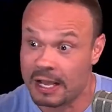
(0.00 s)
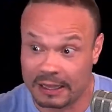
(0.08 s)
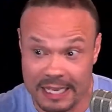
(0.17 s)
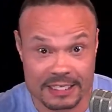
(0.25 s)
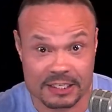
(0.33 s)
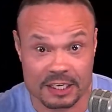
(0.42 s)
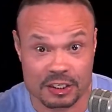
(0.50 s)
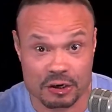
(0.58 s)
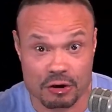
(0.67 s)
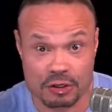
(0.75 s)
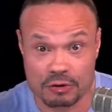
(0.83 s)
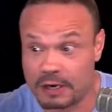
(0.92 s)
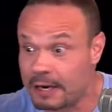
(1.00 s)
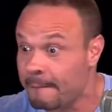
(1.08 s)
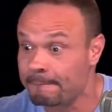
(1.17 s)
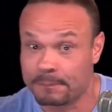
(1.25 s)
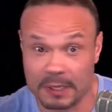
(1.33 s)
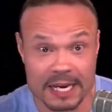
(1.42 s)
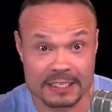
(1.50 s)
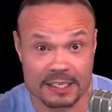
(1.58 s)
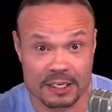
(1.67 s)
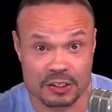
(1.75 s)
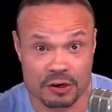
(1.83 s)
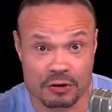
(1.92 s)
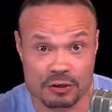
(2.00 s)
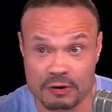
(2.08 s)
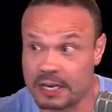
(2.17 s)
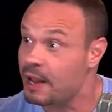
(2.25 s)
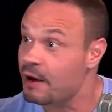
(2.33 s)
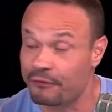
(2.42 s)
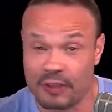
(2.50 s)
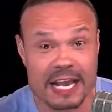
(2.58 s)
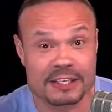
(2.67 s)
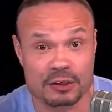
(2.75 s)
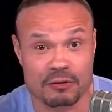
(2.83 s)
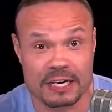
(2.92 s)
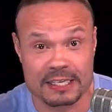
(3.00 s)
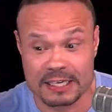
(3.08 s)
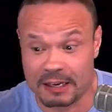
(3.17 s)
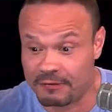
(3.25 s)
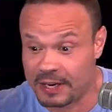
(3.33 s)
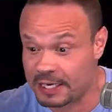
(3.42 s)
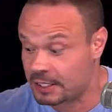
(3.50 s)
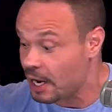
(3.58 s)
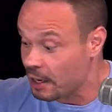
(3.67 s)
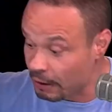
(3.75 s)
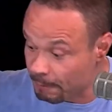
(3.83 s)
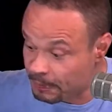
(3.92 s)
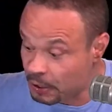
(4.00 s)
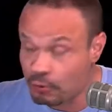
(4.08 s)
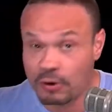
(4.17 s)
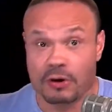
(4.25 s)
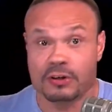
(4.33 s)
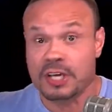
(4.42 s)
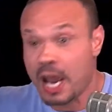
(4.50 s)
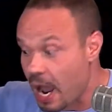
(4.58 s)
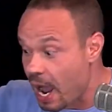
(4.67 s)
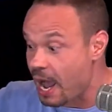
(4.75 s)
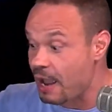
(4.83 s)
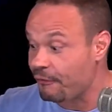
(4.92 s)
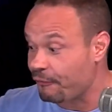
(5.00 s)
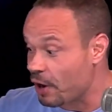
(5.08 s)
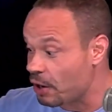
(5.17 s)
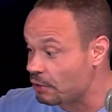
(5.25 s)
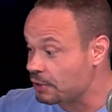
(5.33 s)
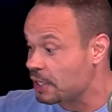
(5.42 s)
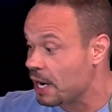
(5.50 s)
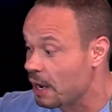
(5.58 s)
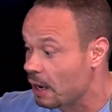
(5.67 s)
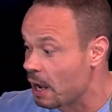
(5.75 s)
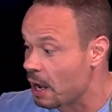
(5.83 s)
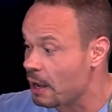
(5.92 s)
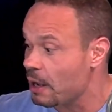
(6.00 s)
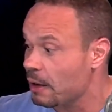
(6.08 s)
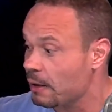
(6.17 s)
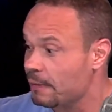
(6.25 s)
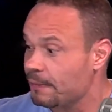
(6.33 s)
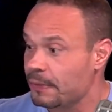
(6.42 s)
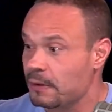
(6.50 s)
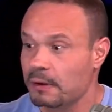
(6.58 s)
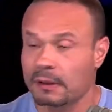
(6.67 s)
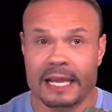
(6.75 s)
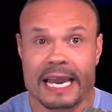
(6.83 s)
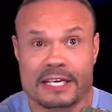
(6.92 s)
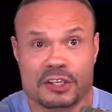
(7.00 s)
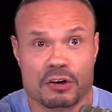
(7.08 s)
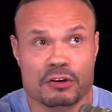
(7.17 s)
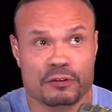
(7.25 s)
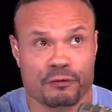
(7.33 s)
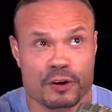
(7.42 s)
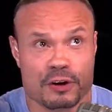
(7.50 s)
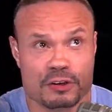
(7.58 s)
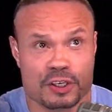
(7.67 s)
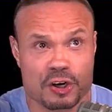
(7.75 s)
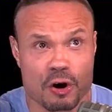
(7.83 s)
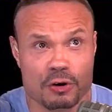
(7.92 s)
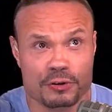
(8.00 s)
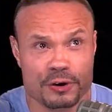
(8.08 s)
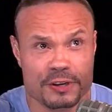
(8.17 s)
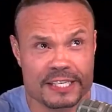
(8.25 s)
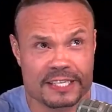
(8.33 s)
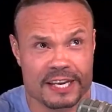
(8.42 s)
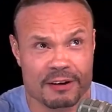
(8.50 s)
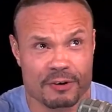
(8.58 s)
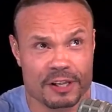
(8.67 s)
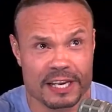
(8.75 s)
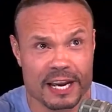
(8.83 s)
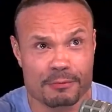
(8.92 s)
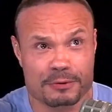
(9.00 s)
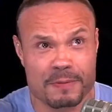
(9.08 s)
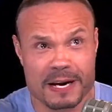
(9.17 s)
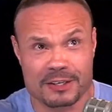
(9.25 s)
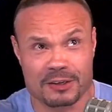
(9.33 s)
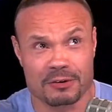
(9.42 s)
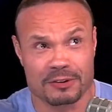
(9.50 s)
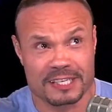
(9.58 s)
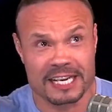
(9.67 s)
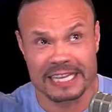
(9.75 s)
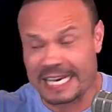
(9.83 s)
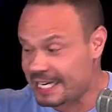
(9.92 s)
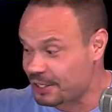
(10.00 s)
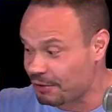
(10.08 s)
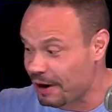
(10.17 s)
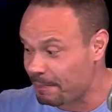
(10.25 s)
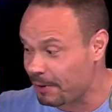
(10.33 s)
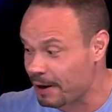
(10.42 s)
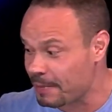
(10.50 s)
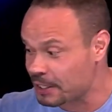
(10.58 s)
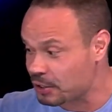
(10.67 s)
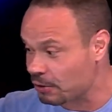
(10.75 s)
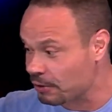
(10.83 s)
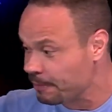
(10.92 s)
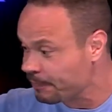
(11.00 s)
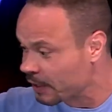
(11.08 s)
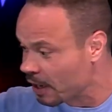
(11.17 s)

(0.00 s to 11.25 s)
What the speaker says: LASIK surgery, plastic surgery, flat screen TVs, computers, iPhones, lasers for your shoulder. This thing really helps my shoulder. This is a laser I put on my shoulder.